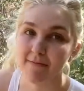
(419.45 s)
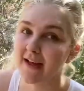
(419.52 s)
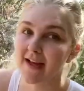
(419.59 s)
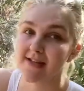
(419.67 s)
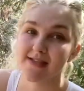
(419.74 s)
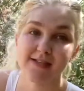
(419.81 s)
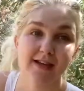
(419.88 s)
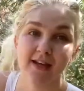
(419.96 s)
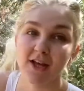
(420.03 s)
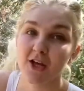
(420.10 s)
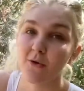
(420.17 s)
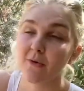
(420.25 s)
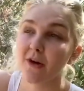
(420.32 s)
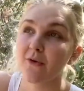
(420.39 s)
because
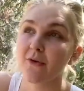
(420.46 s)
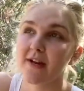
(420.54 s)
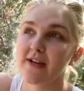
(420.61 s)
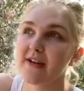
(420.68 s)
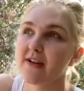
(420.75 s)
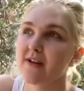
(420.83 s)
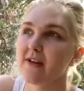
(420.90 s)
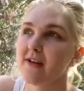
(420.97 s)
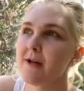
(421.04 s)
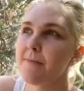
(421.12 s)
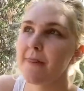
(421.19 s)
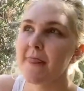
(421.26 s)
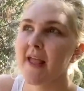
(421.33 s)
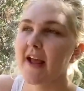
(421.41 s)
you are going to
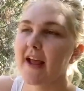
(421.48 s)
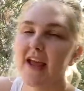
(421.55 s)
get